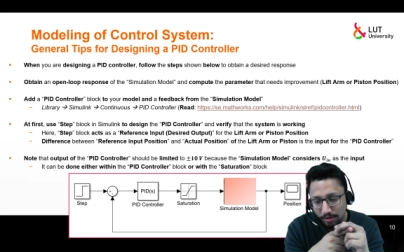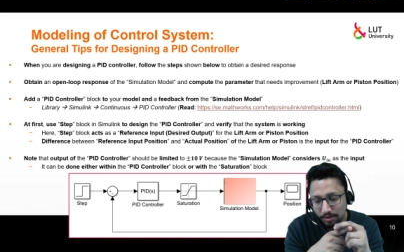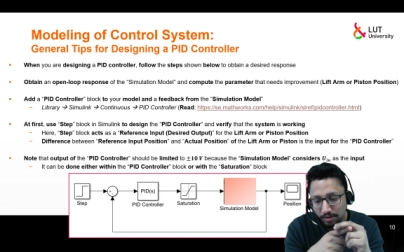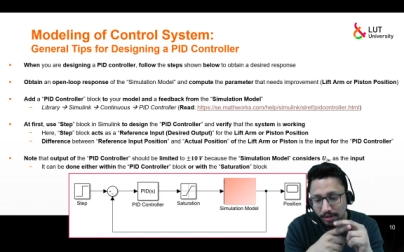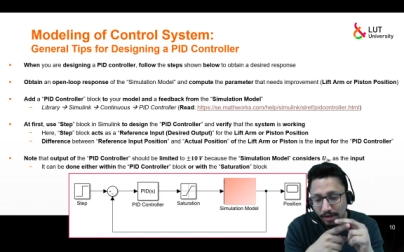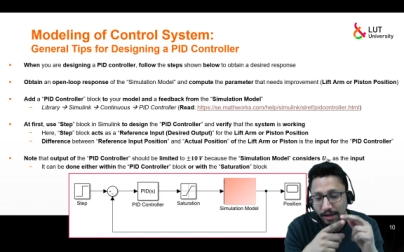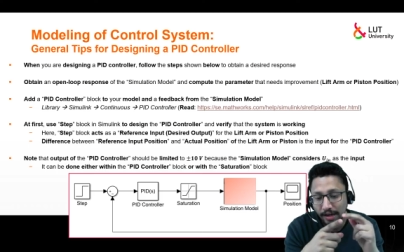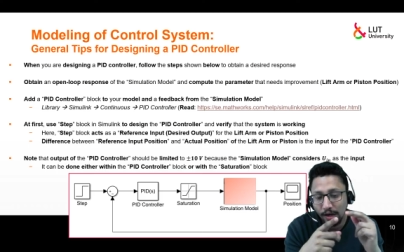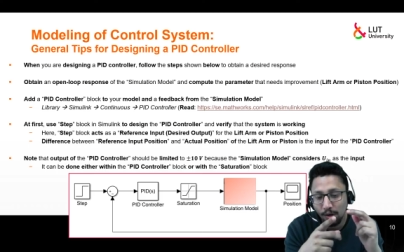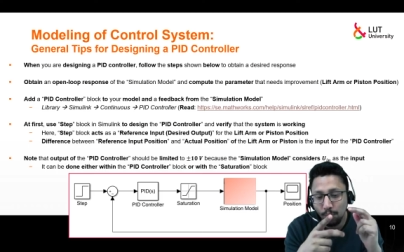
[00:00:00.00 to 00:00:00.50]

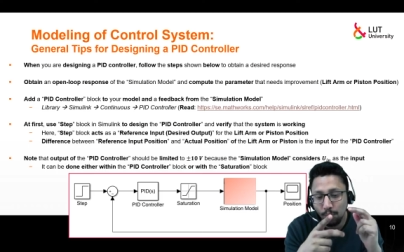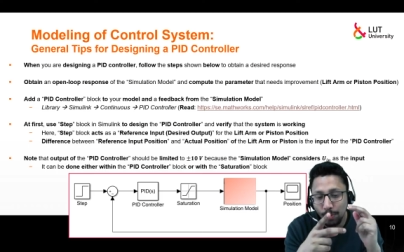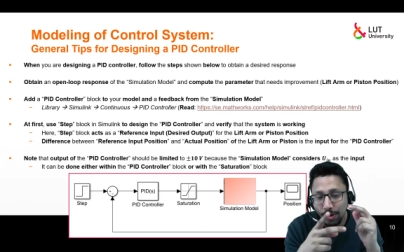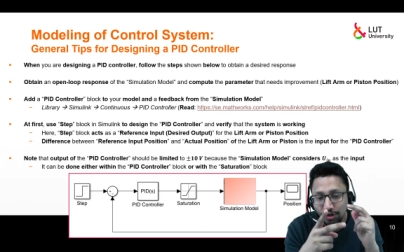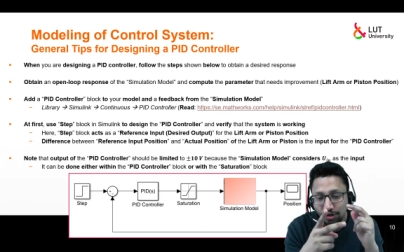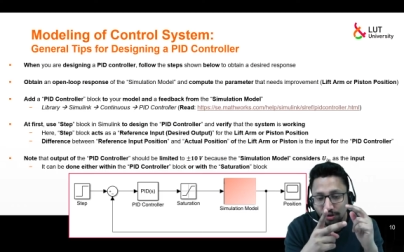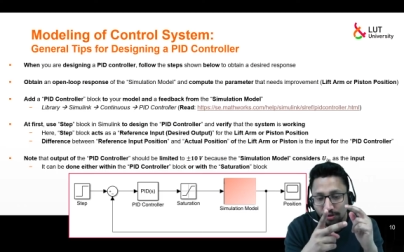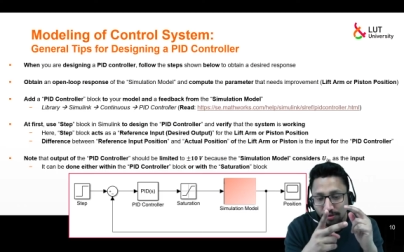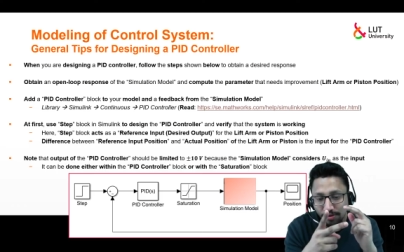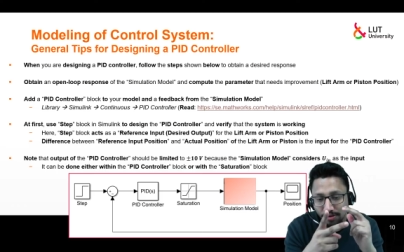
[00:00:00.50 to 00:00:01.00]
the
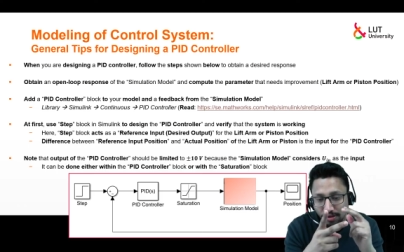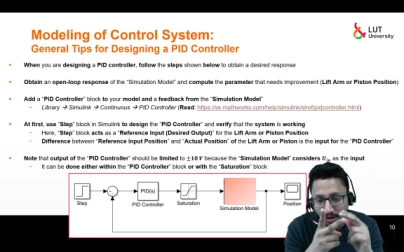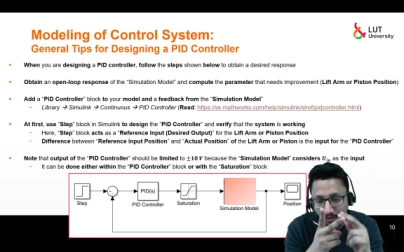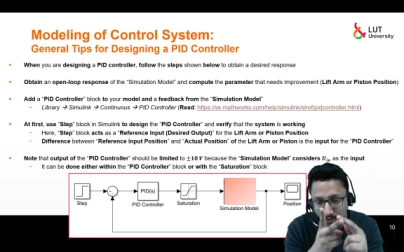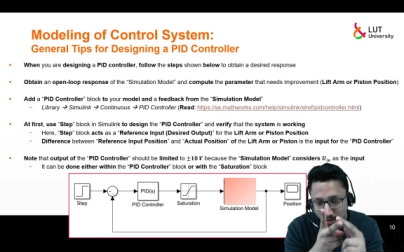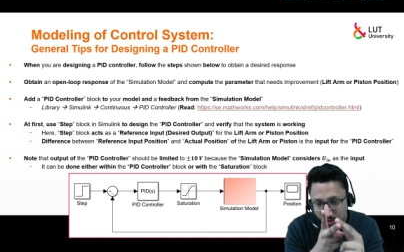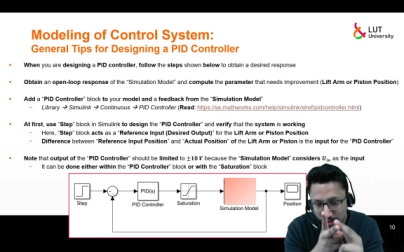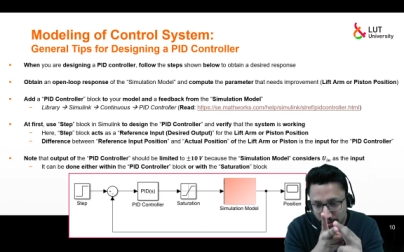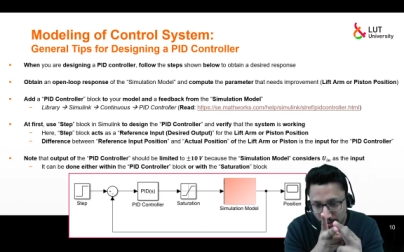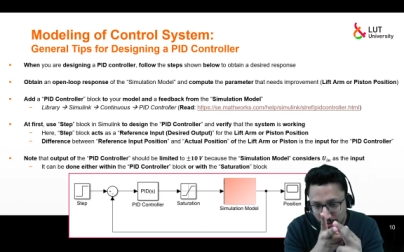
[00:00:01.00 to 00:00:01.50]
equations
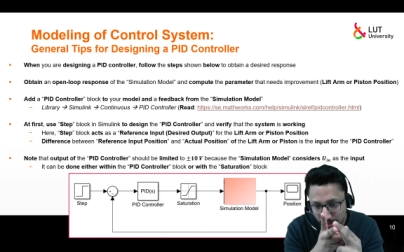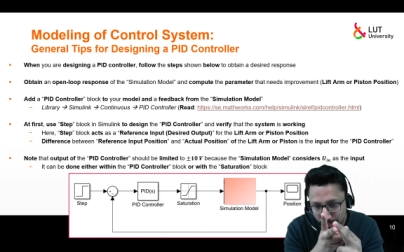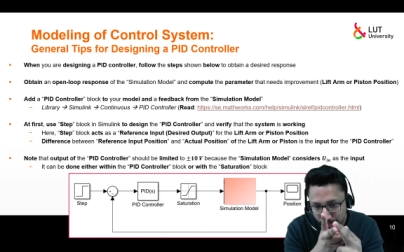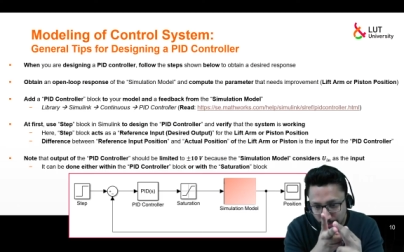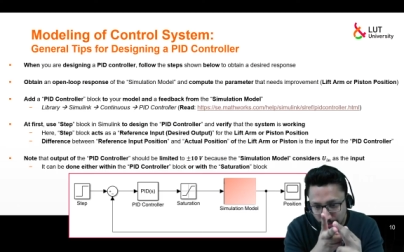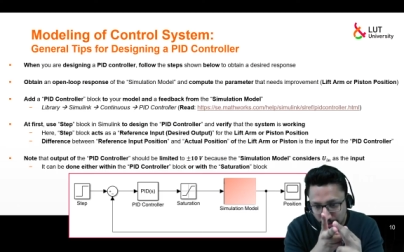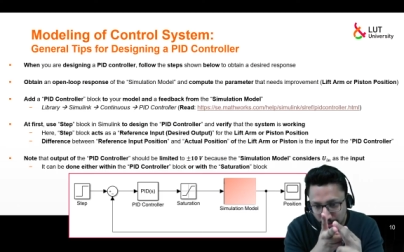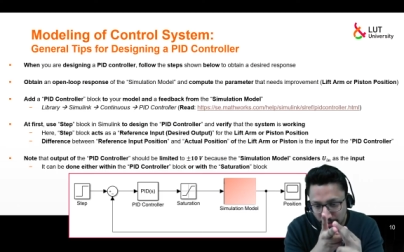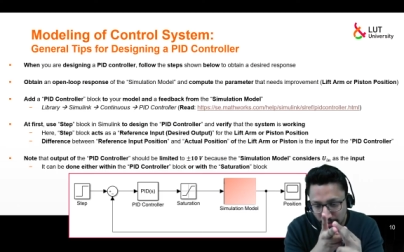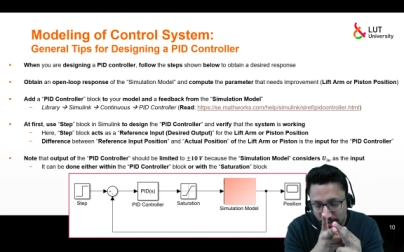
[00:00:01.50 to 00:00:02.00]
governing the
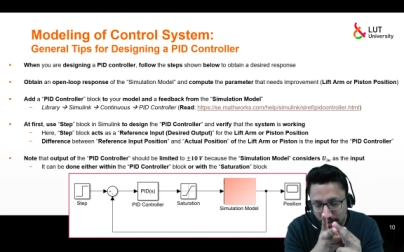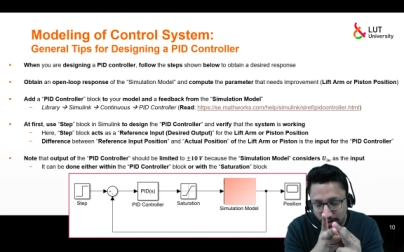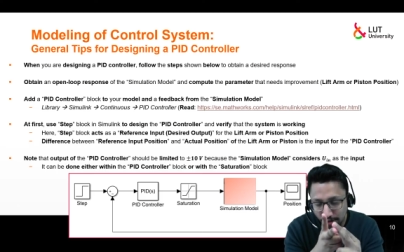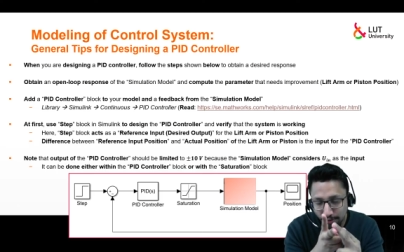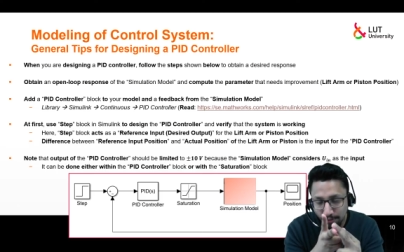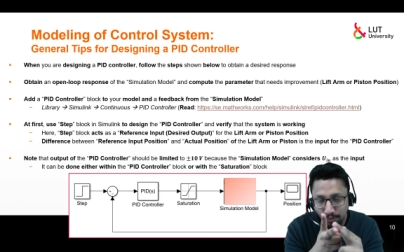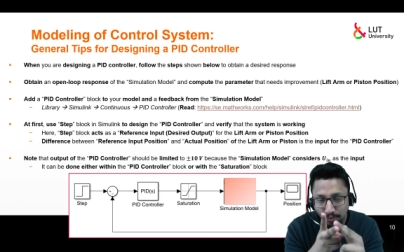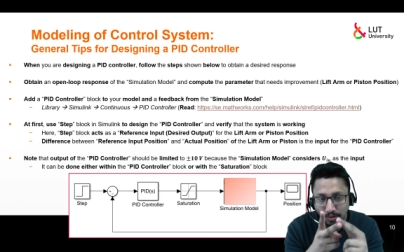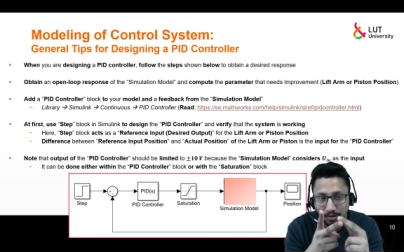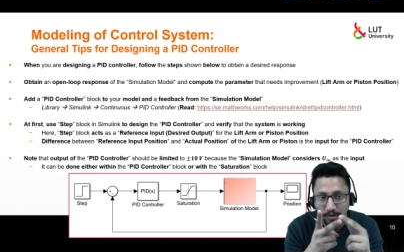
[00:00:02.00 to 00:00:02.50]
P I D
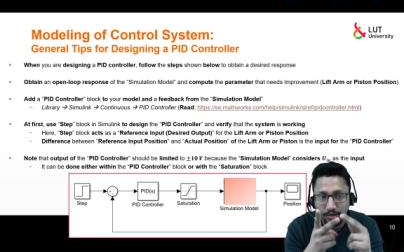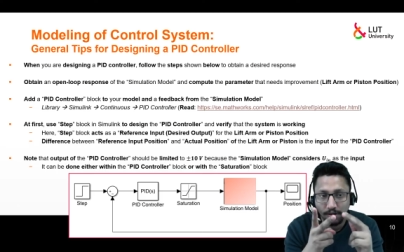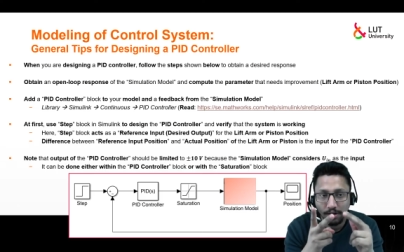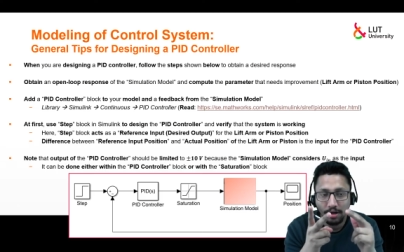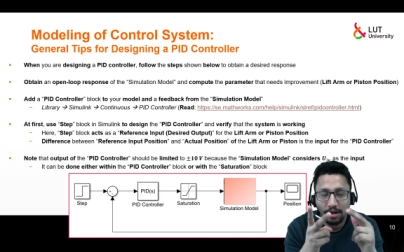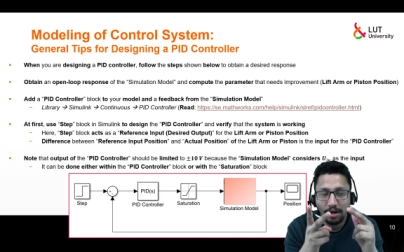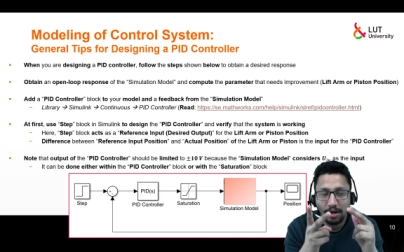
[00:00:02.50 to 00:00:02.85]
controller,